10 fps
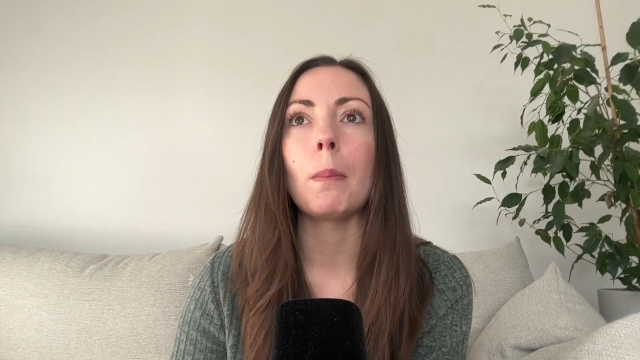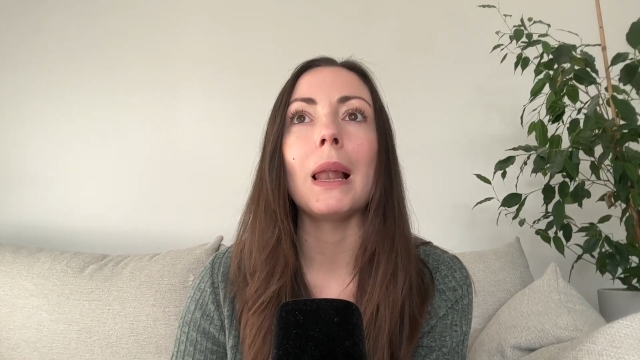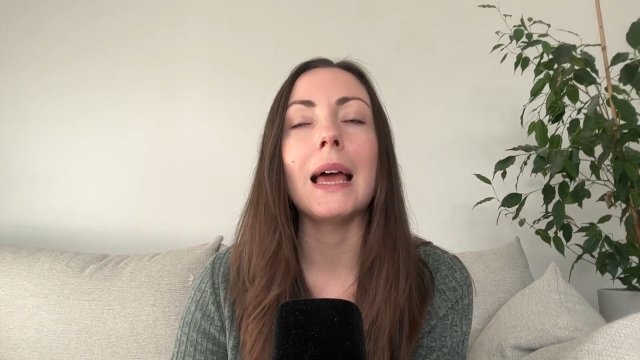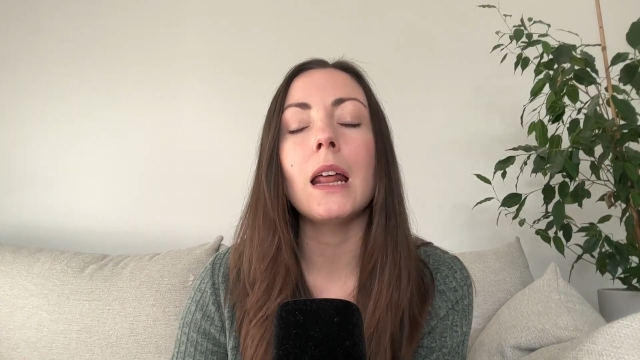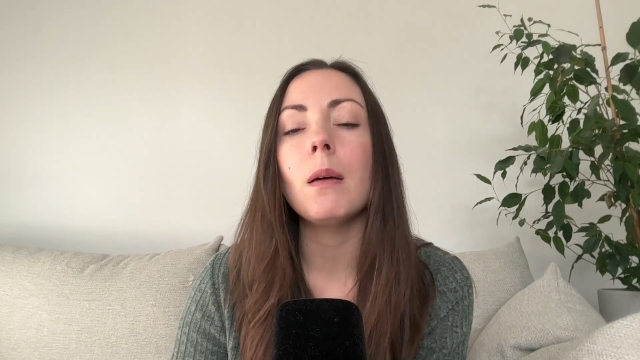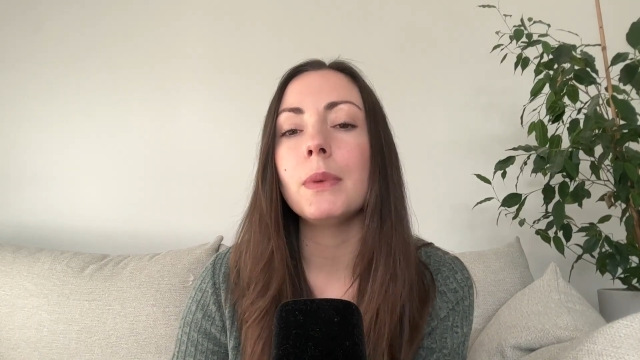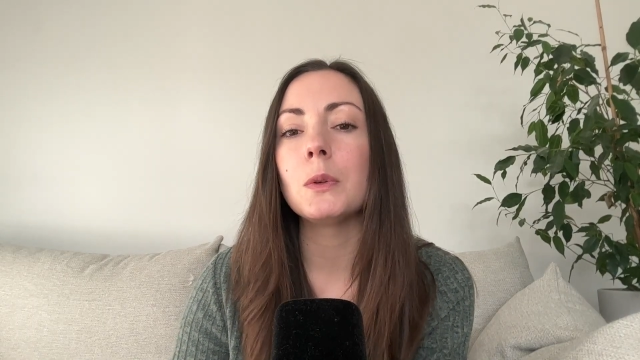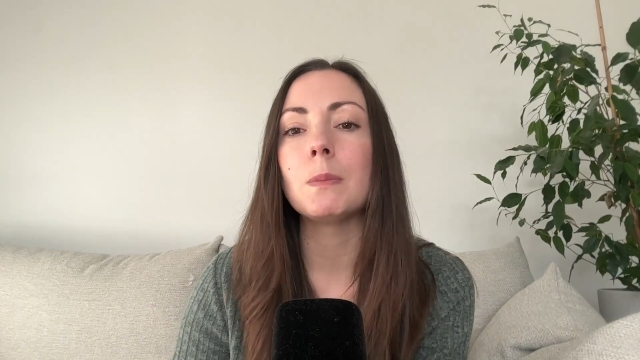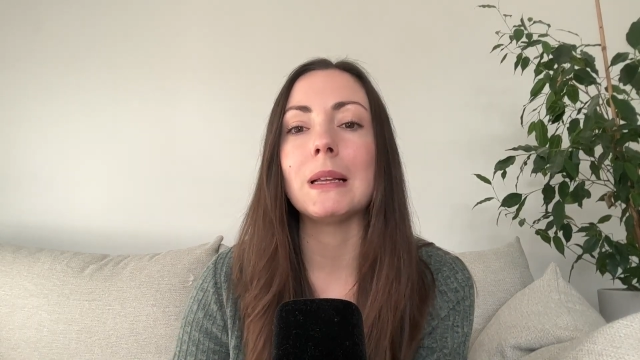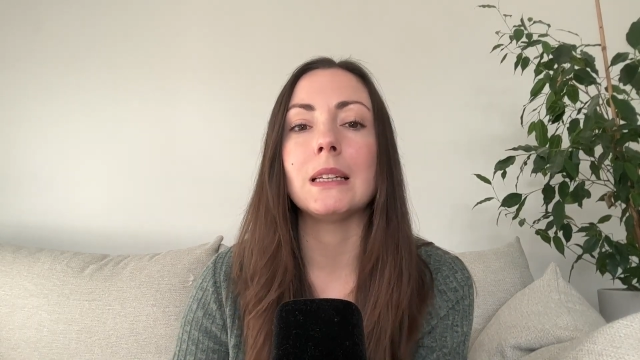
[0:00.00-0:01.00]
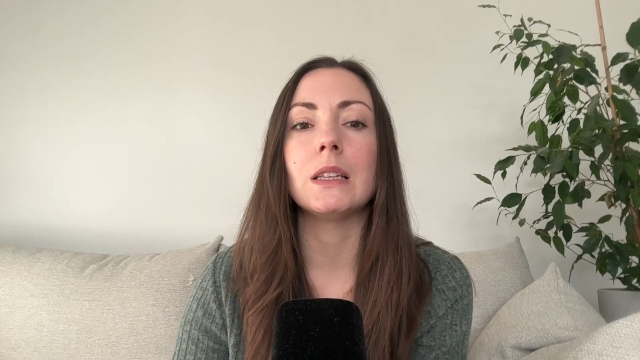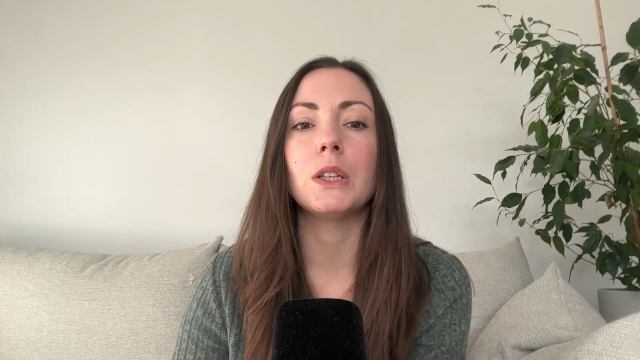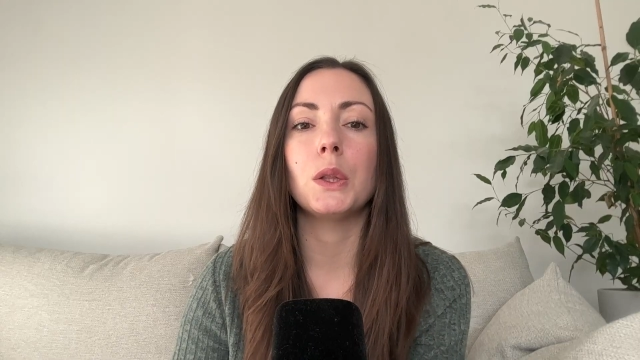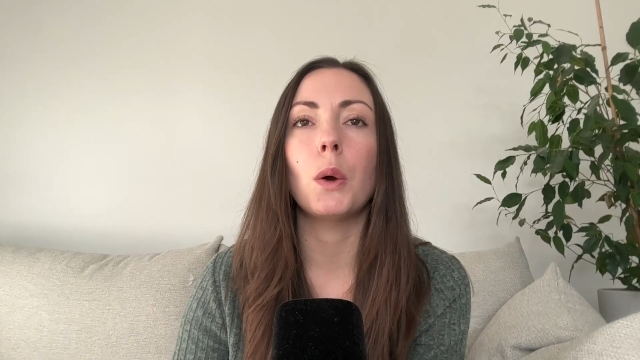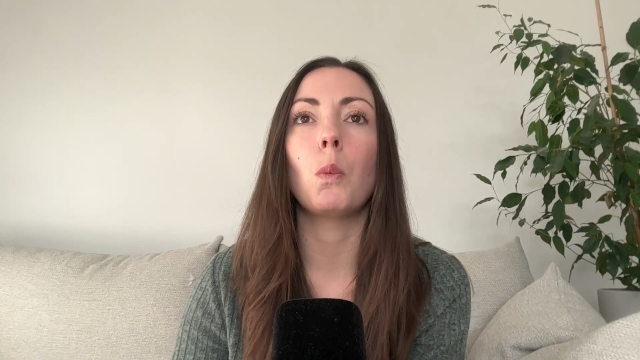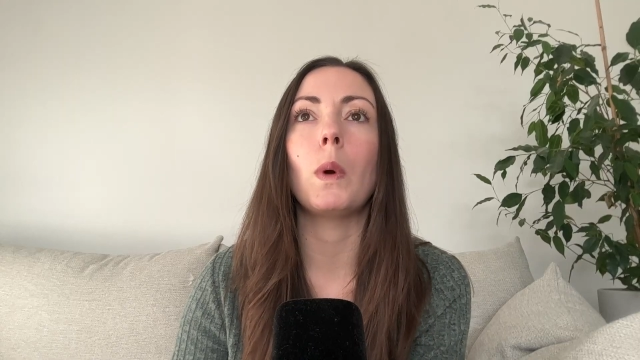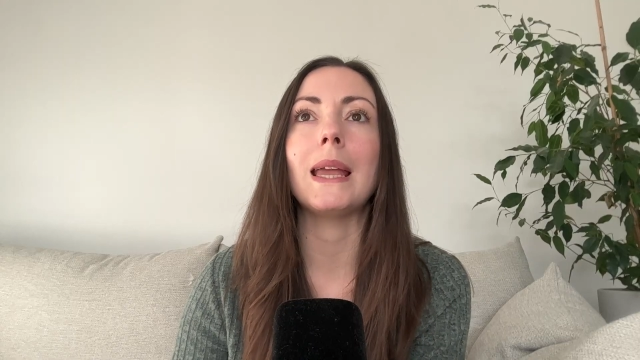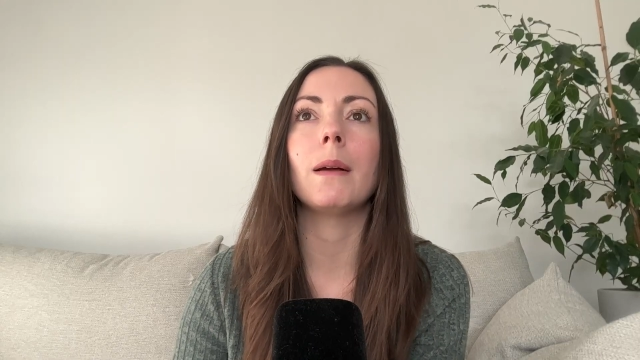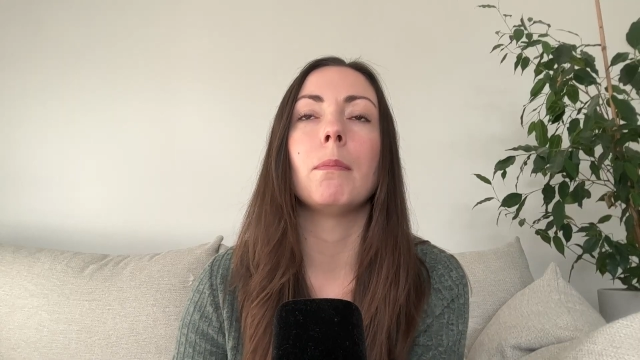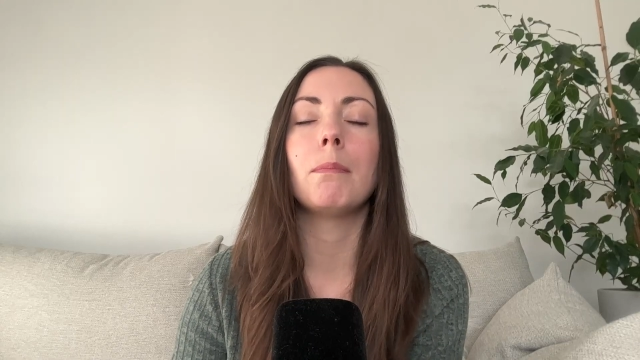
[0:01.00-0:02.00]
plan our meals better so that we
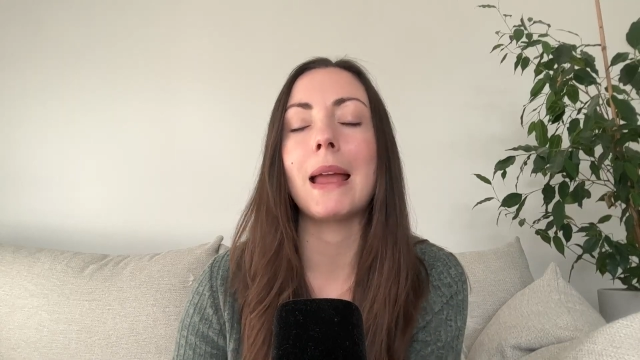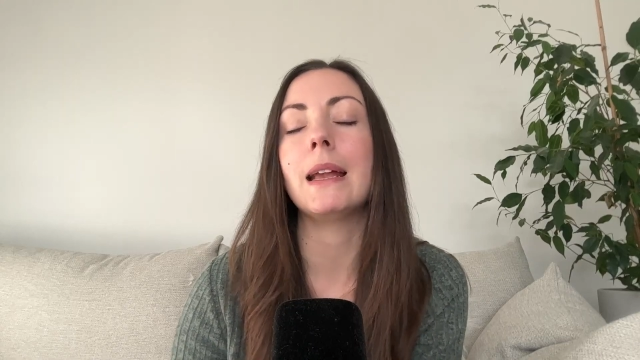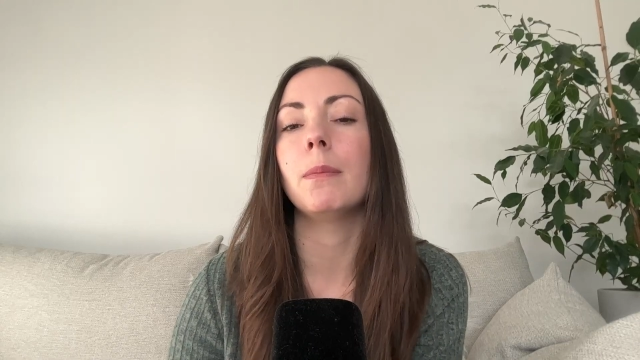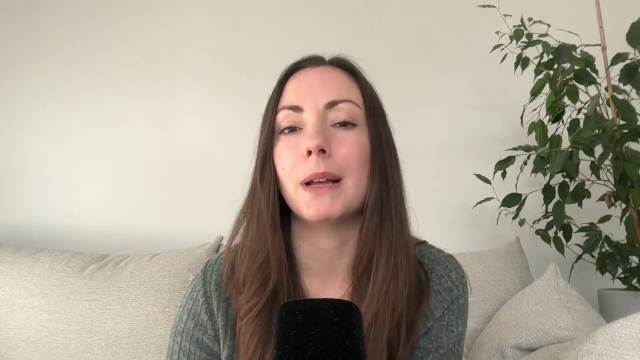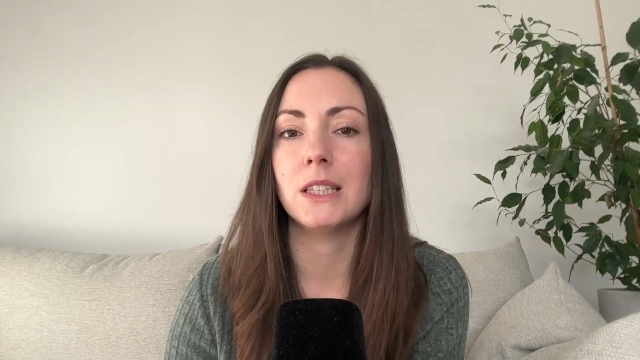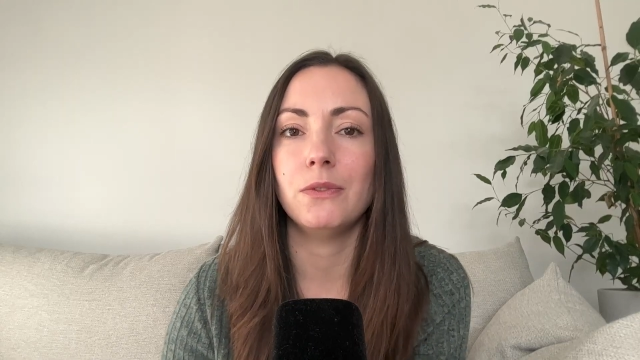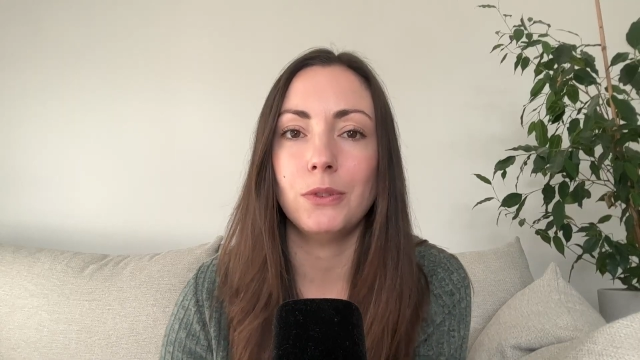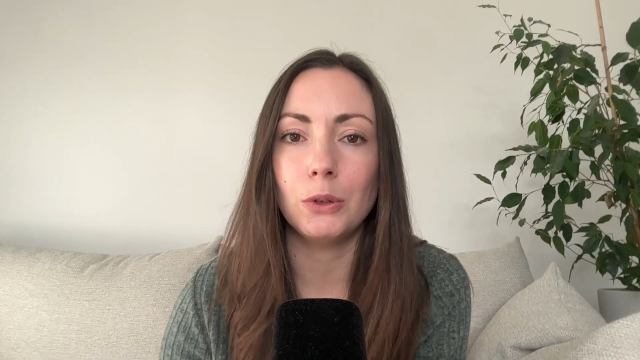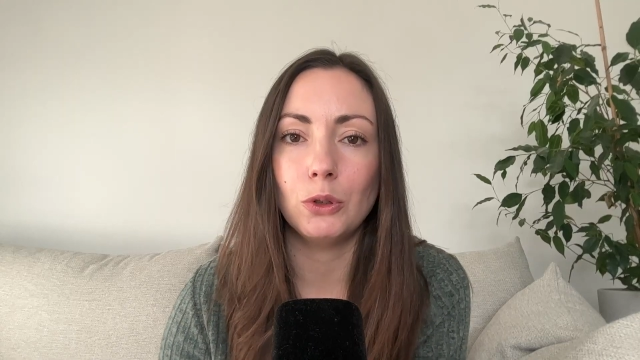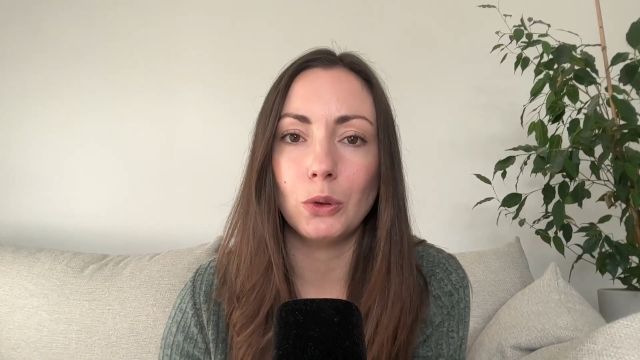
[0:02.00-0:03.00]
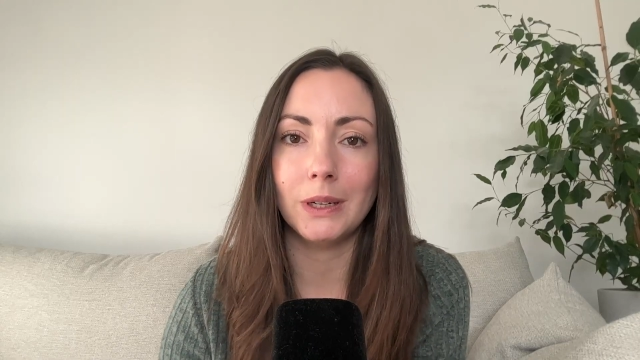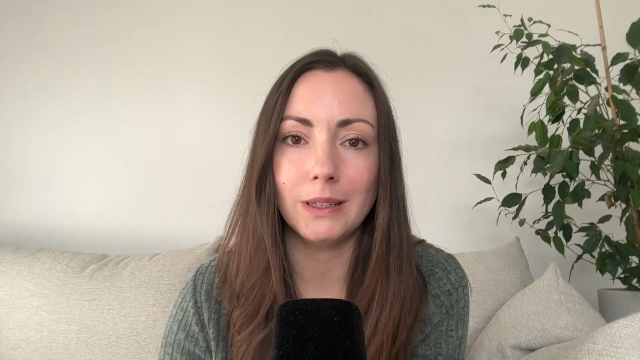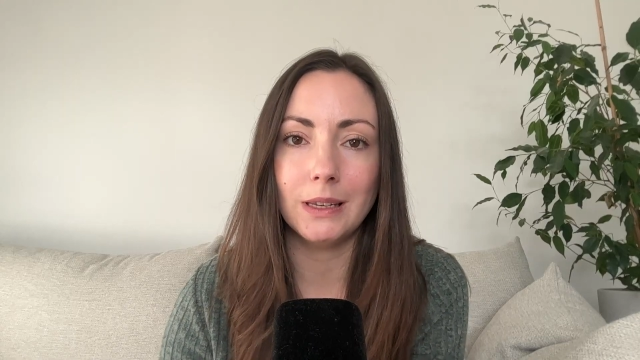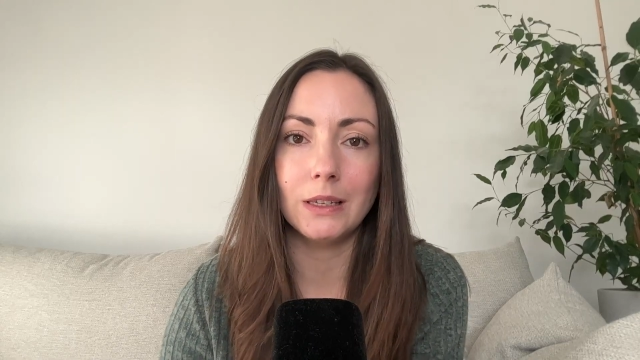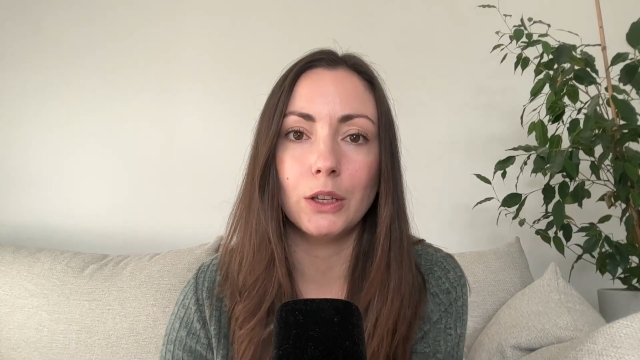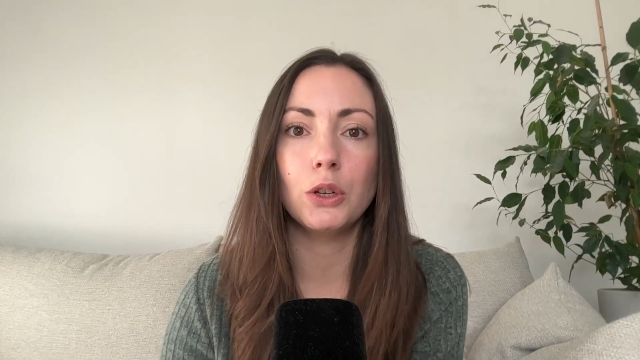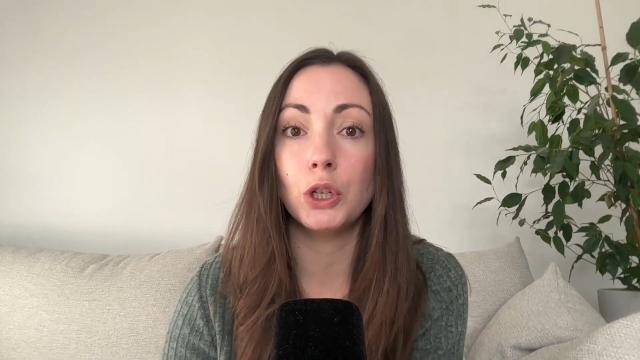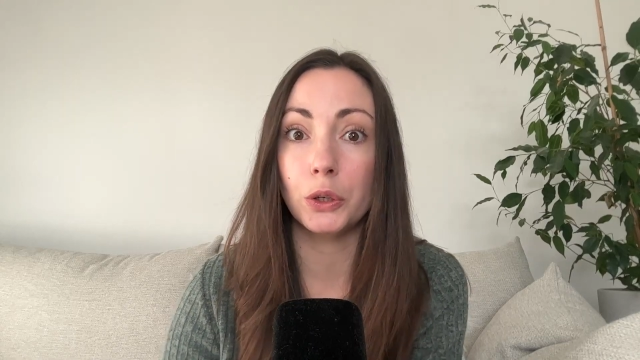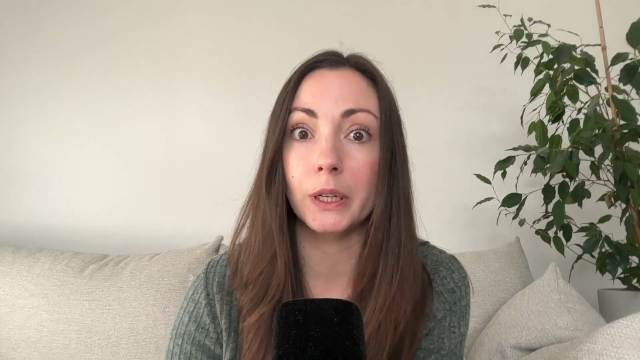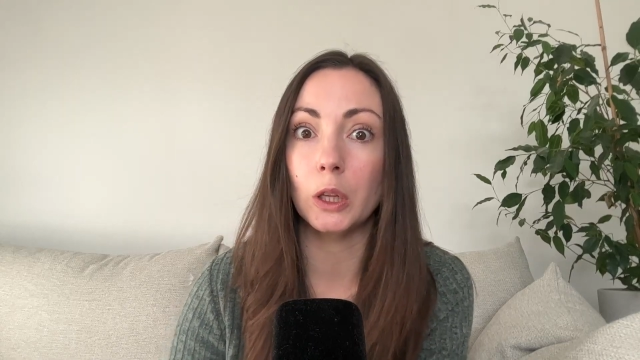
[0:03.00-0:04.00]
can make better food choices
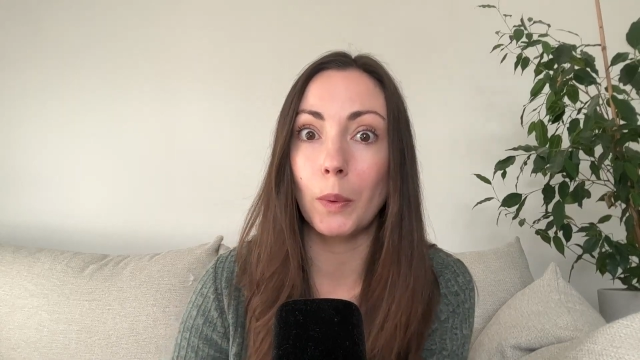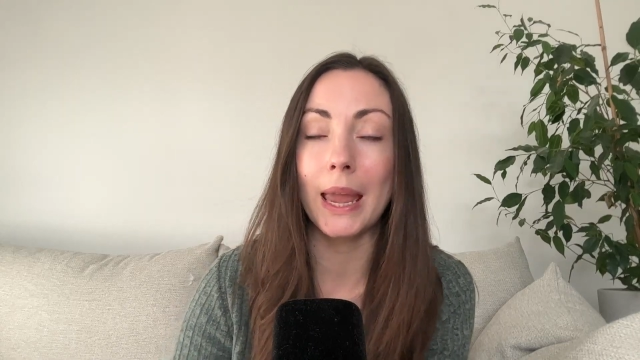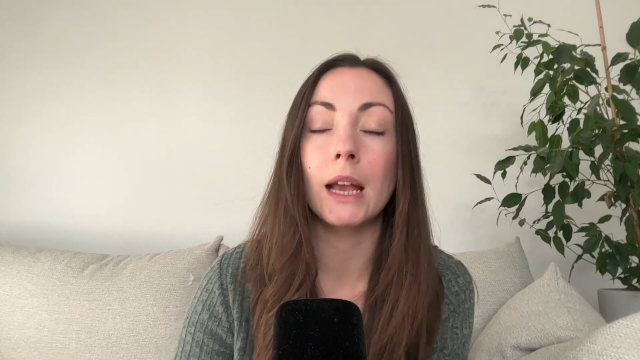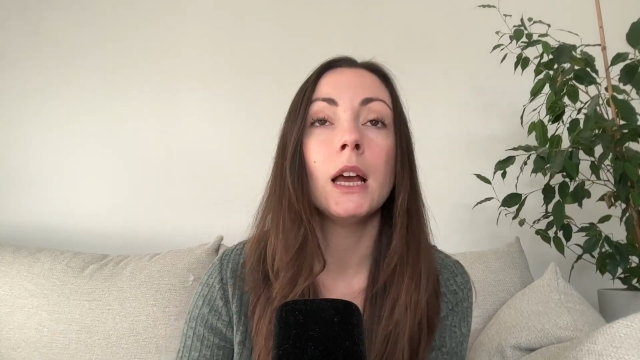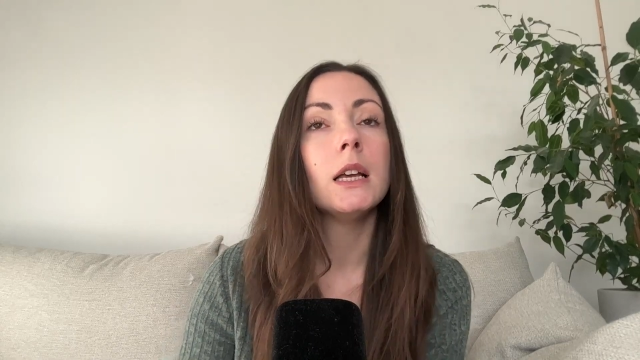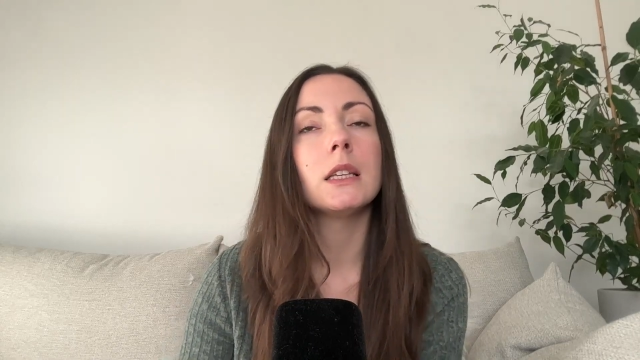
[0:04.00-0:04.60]
during the week,